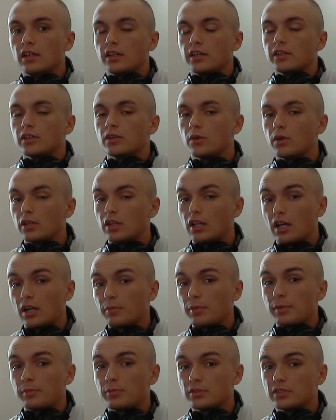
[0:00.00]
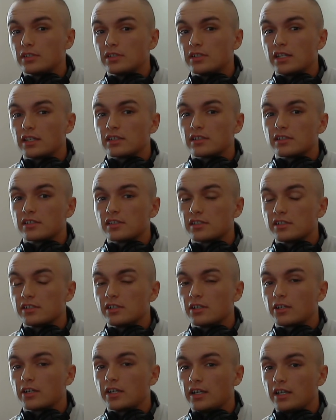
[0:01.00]
You know, a lot of people did take the
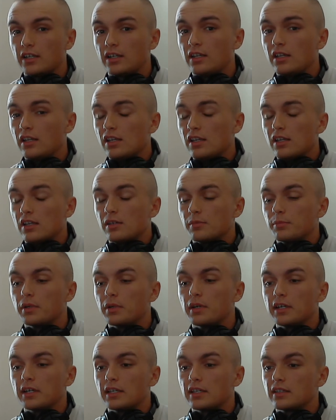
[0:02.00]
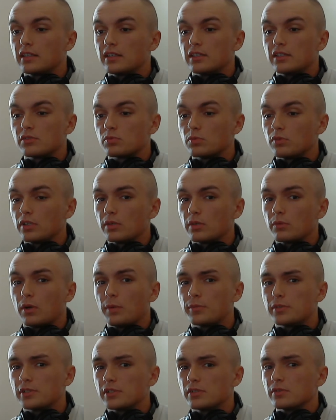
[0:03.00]
six-year gig, but it's really
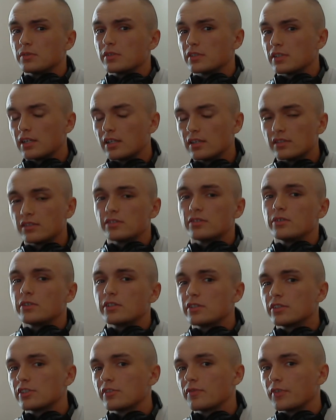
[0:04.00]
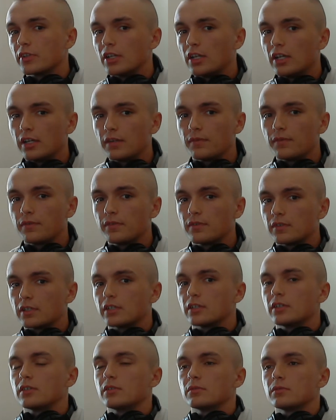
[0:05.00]
up to you because that is two years of your life. You
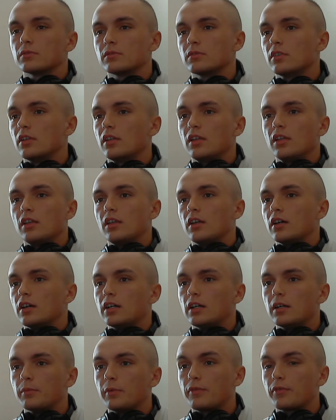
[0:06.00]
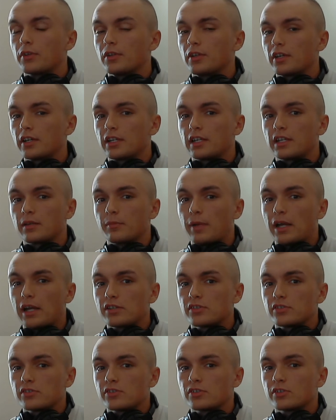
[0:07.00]
know, um, if you're looking to get a
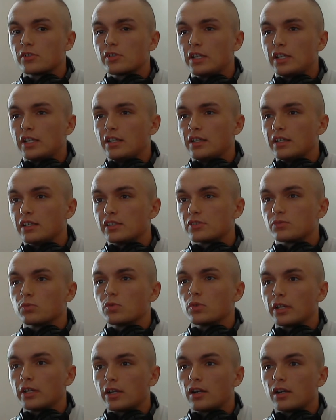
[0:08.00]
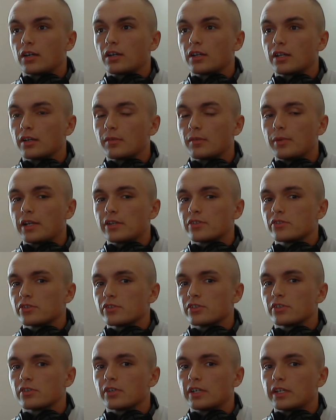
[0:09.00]
bachelor's degree, it's really hard to get a bachelor's
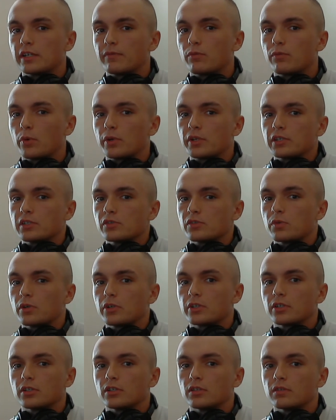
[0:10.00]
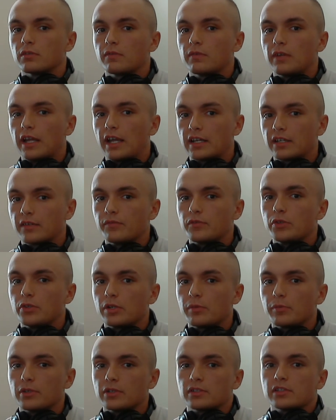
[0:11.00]
degree in four years while you're active
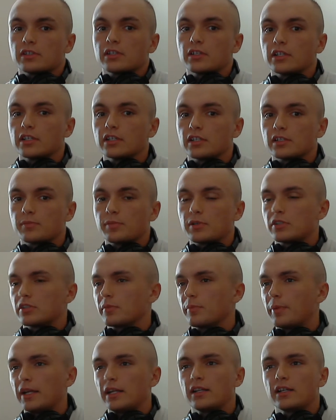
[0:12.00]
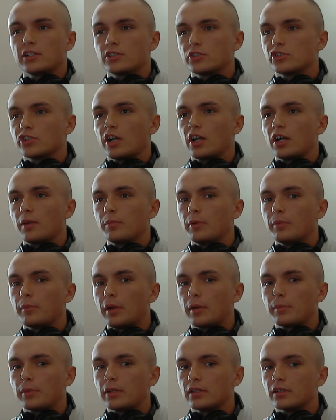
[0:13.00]
duty military. Espe depending on your job, it
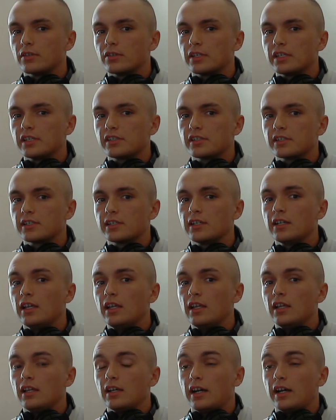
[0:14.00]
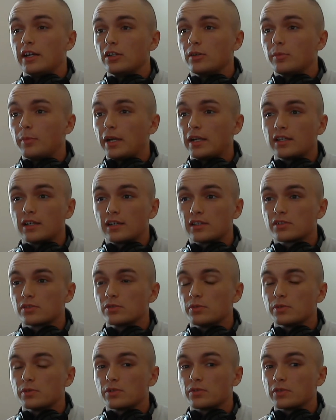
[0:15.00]
might be a little easier. I know my tech
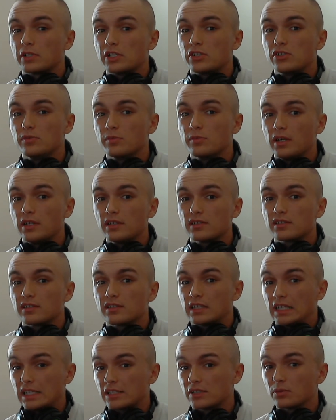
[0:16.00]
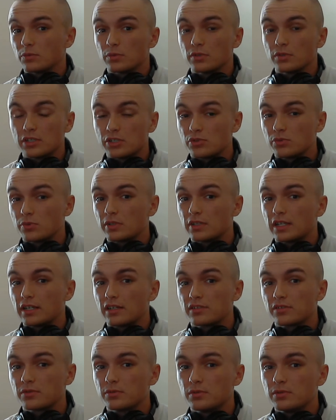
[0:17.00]
school was only two months, and that's a really short
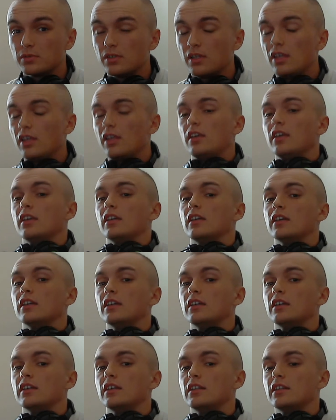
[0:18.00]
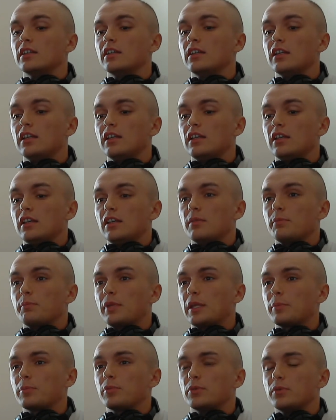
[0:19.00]
tech school, and
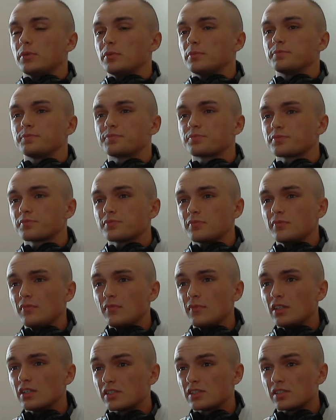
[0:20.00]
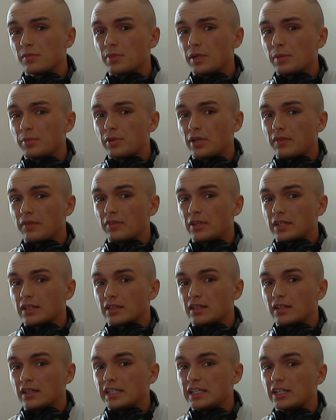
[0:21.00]
people. Some people have like
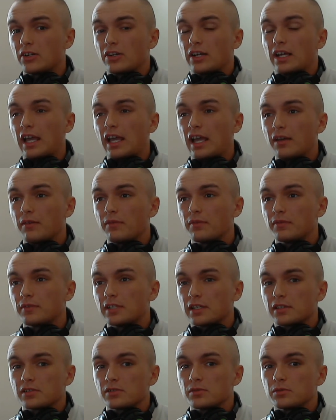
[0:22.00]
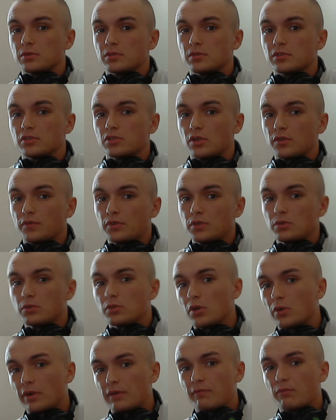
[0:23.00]
a year and a half tech school. So if you
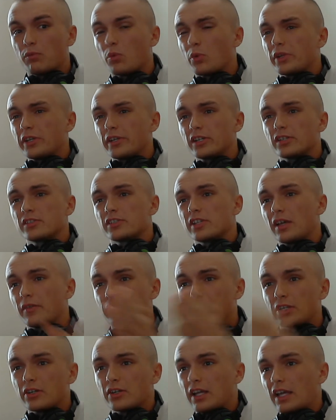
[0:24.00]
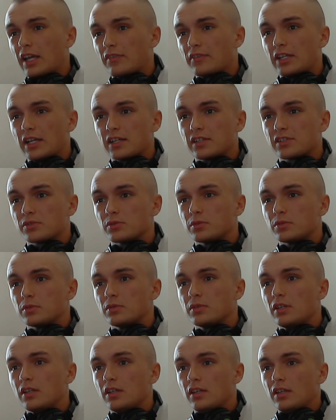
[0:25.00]
go in four years, have a year and a half tech school,
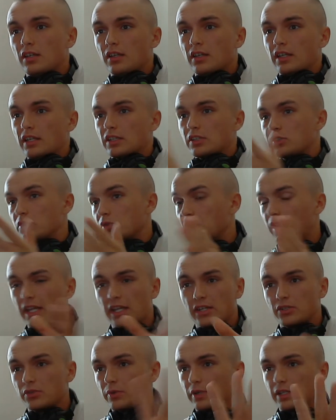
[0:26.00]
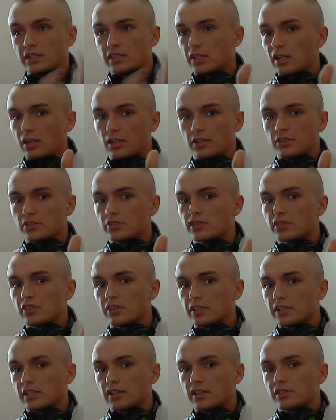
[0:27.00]
and you can't do any college during tech